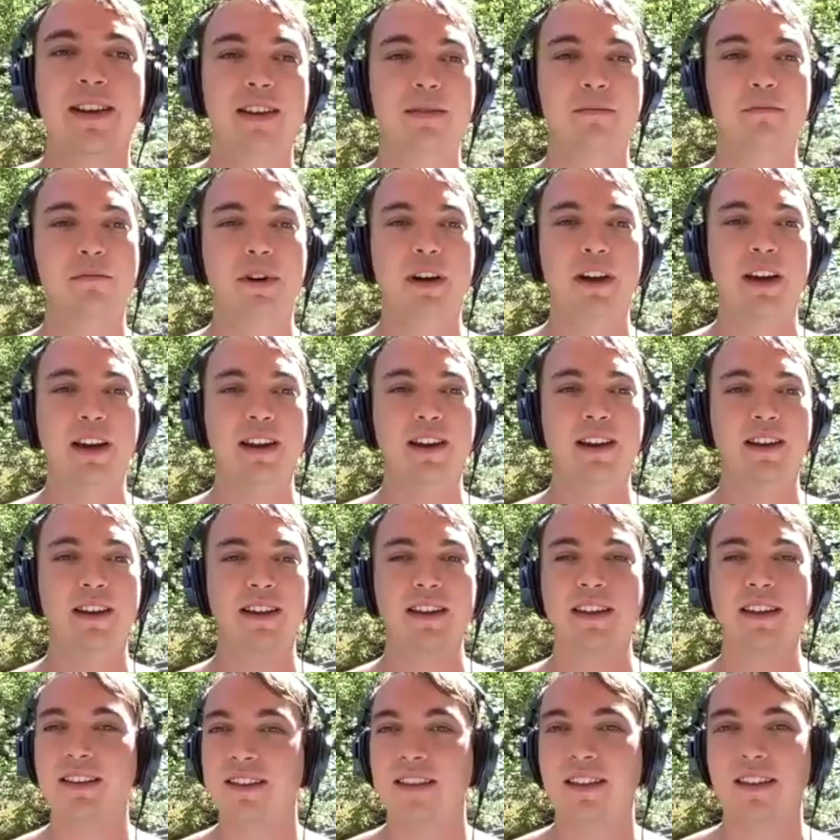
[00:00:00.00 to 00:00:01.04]
But
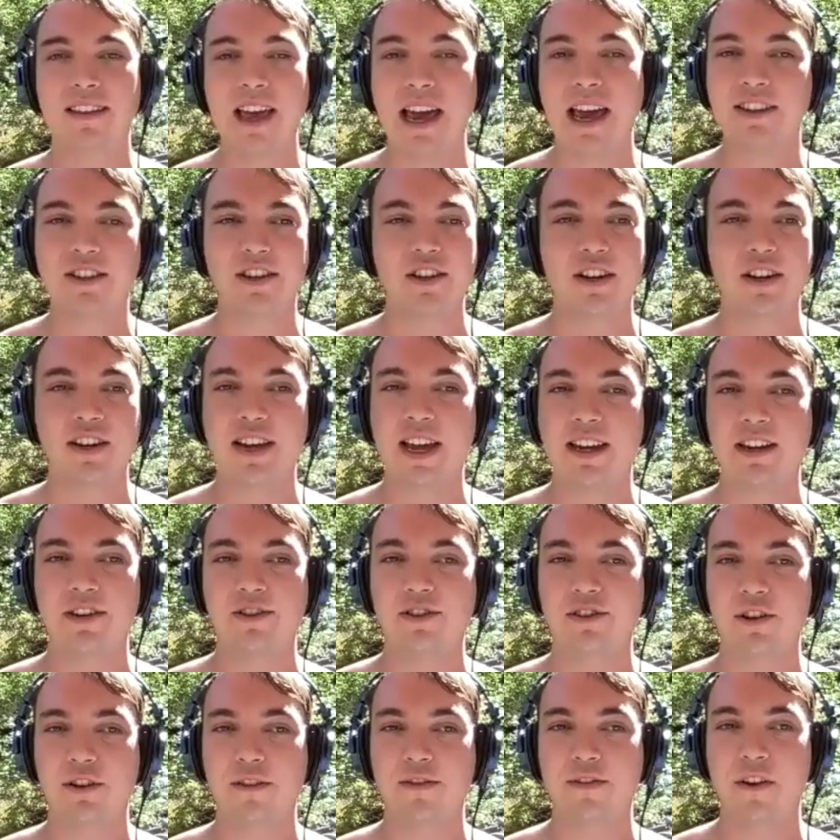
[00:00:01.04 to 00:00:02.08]
that's going to get you
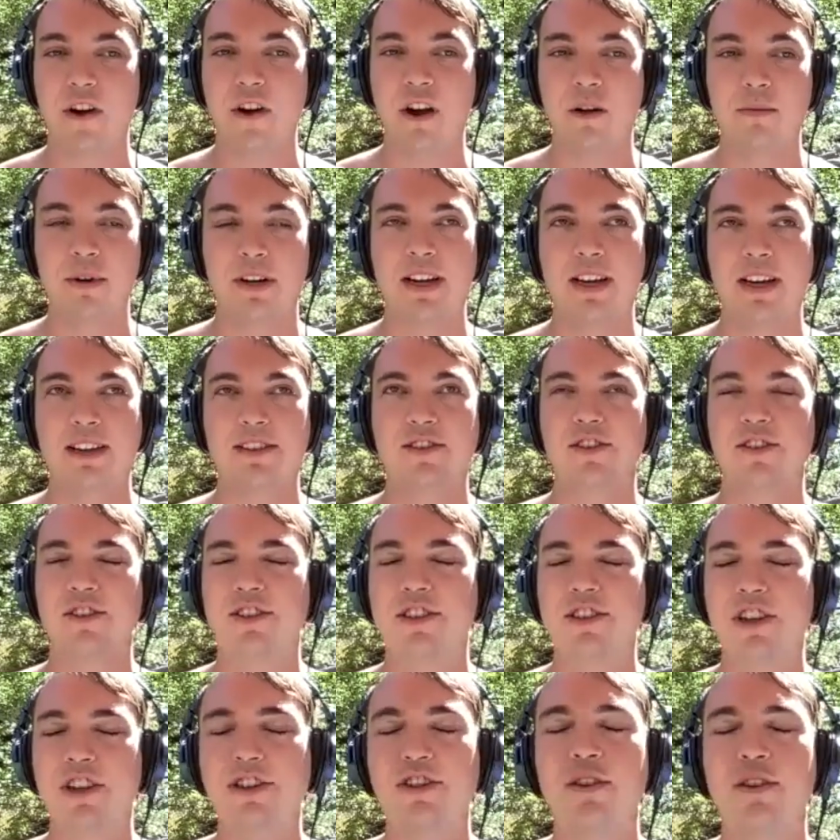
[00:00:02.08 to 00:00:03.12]
so far because there's
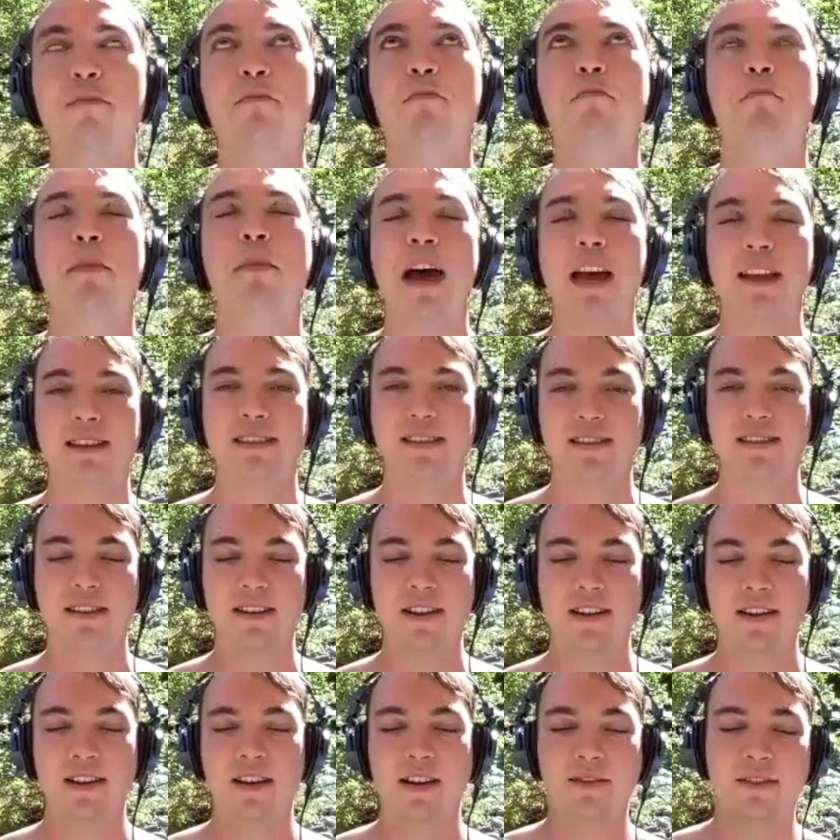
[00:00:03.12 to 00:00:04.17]
such a mess
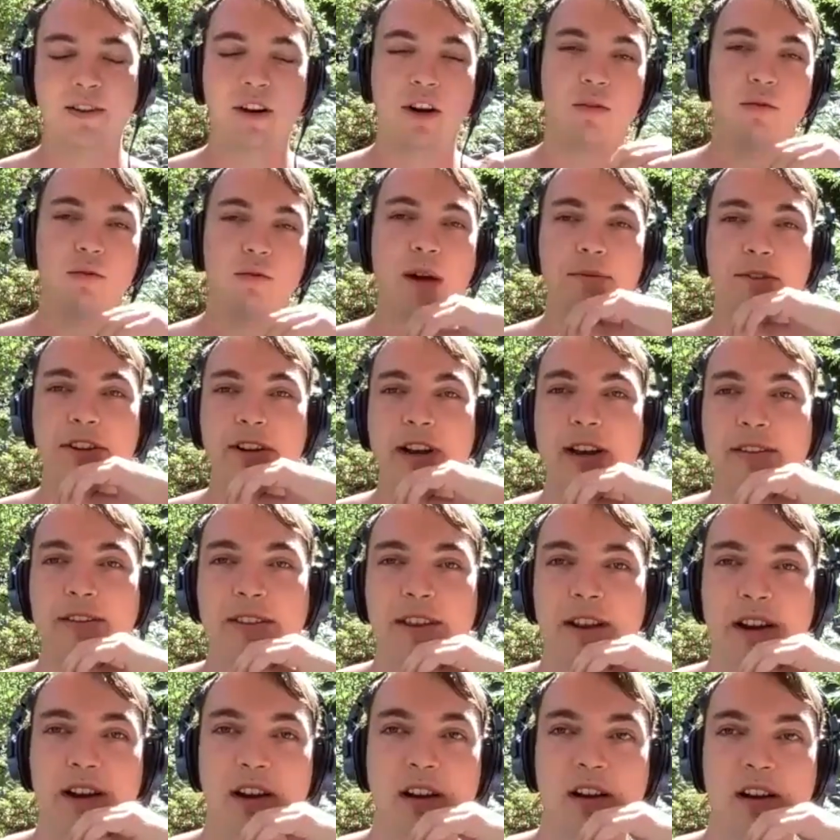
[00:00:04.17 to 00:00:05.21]
of corruption out
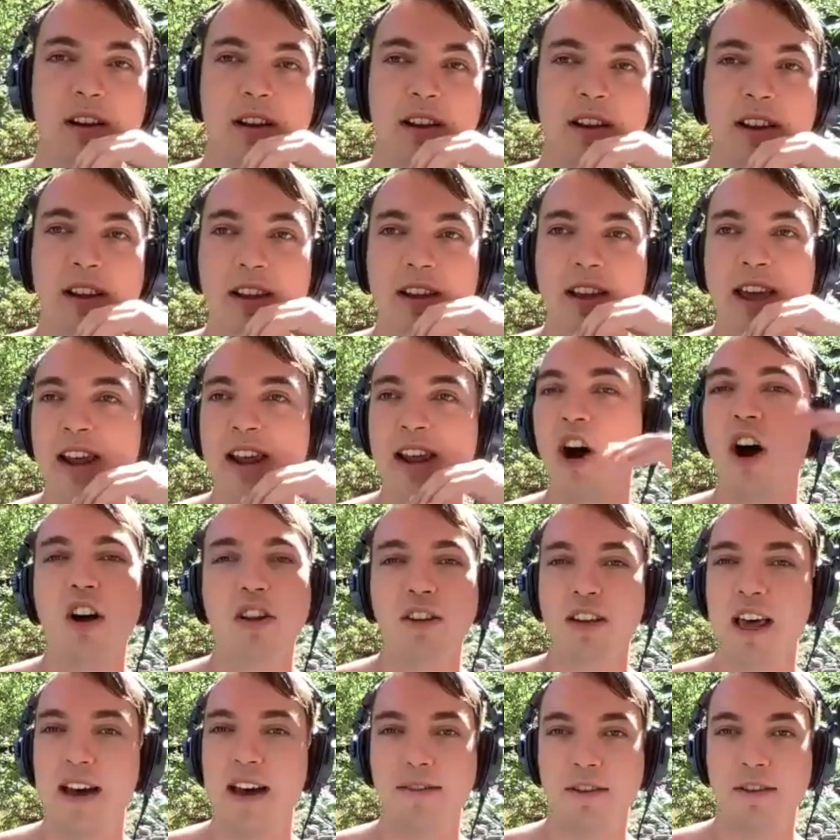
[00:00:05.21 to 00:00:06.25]
there at all
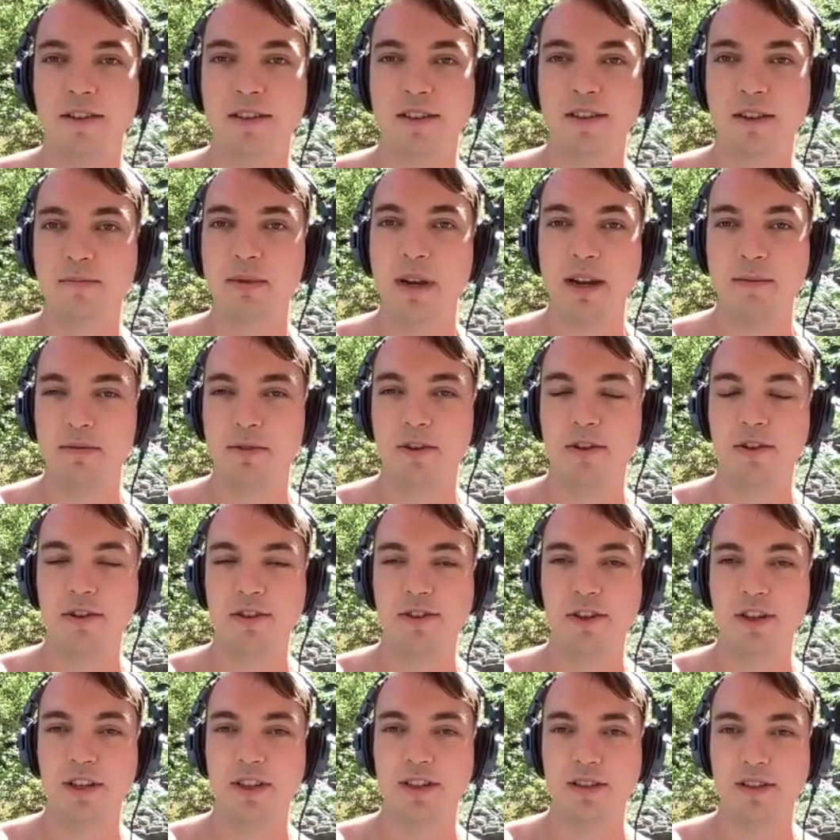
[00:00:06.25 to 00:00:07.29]
levels of people
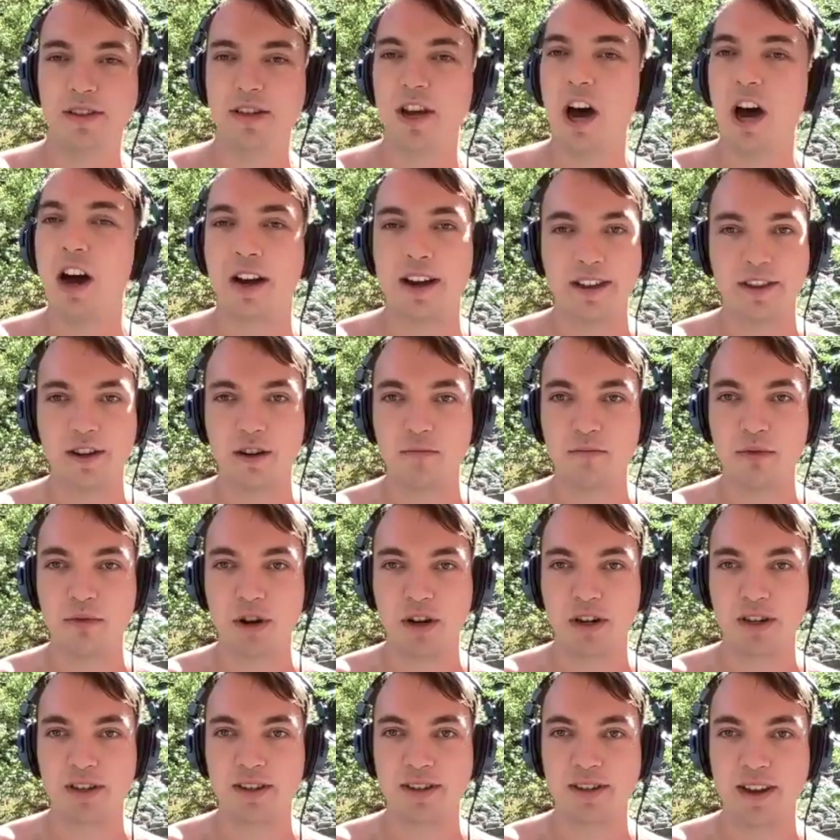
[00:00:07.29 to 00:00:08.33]
just talking their
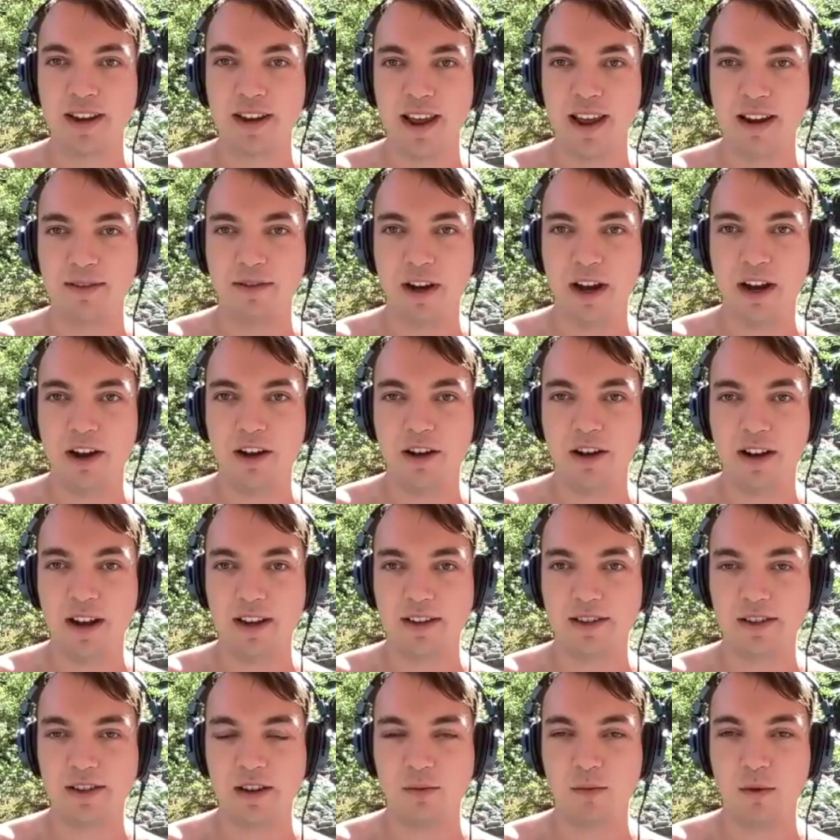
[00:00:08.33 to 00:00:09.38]
books in every area.
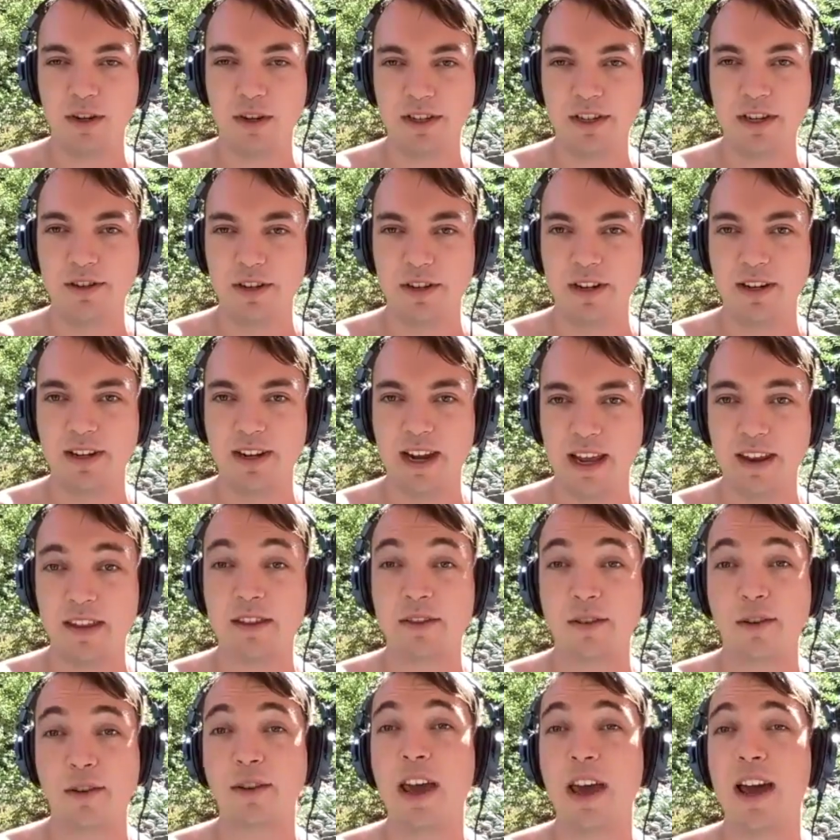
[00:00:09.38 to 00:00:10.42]
So once you can get
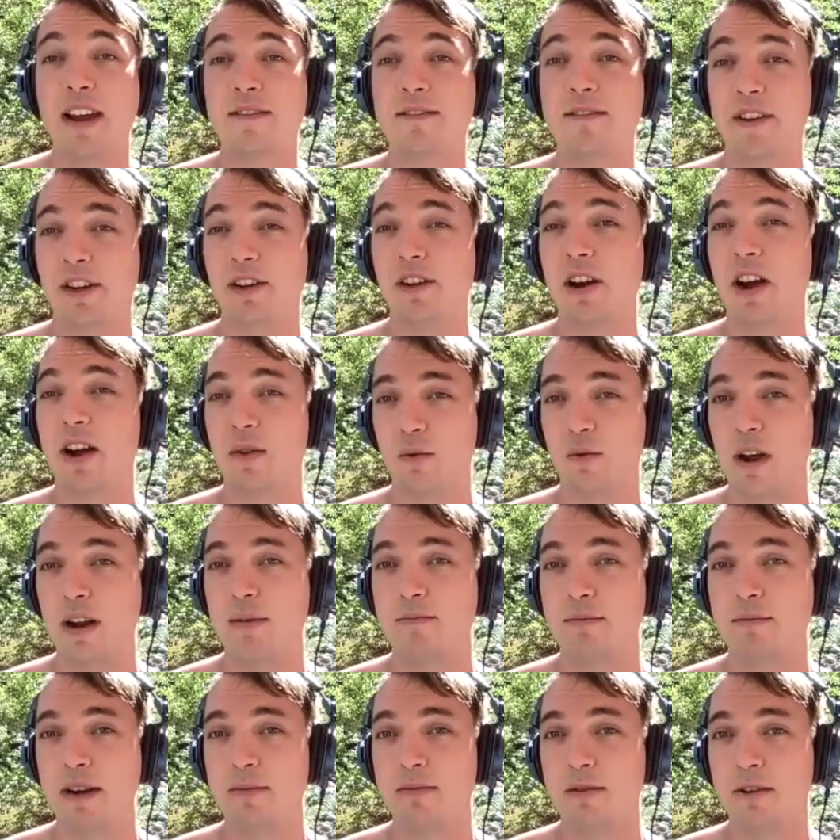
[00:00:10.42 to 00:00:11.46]
through that and figure out when
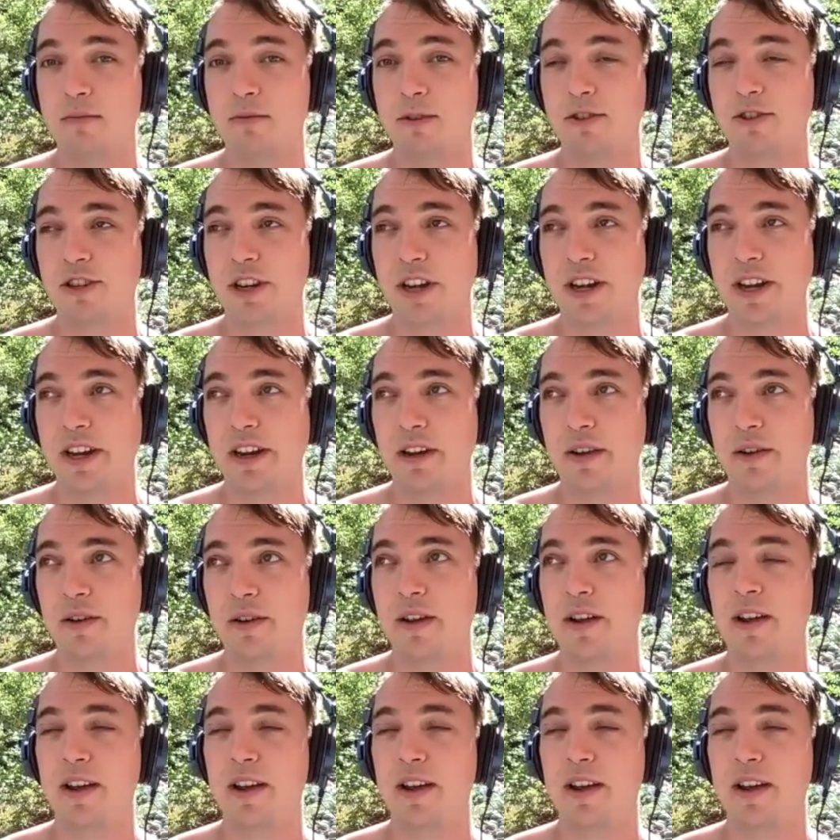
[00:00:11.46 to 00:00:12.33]
people are bullshitting you